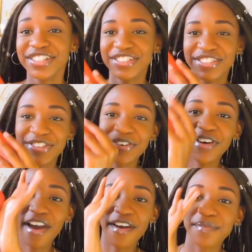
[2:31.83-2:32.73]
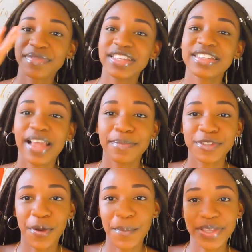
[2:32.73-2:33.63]
So this
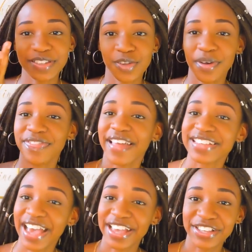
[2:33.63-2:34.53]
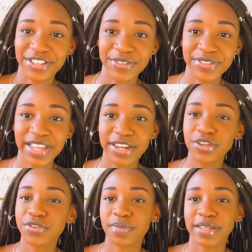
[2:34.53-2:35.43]
laptop is the one that I use. I
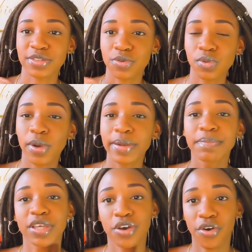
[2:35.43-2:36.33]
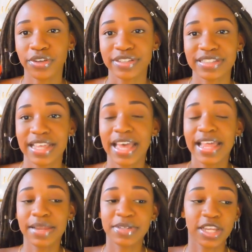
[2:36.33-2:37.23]
don't use my school one because,
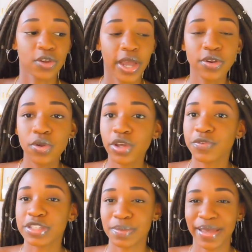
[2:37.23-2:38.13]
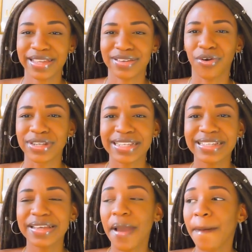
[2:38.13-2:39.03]
let me tell you, I don't know if it's mine
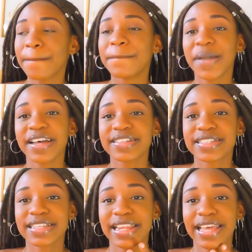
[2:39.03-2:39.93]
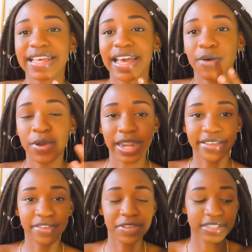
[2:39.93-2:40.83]
only, but like when I
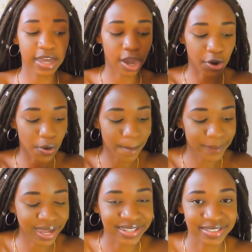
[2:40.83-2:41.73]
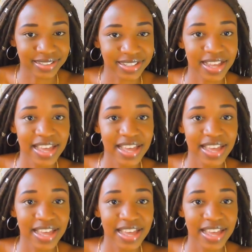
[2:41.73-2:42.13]
give it a command,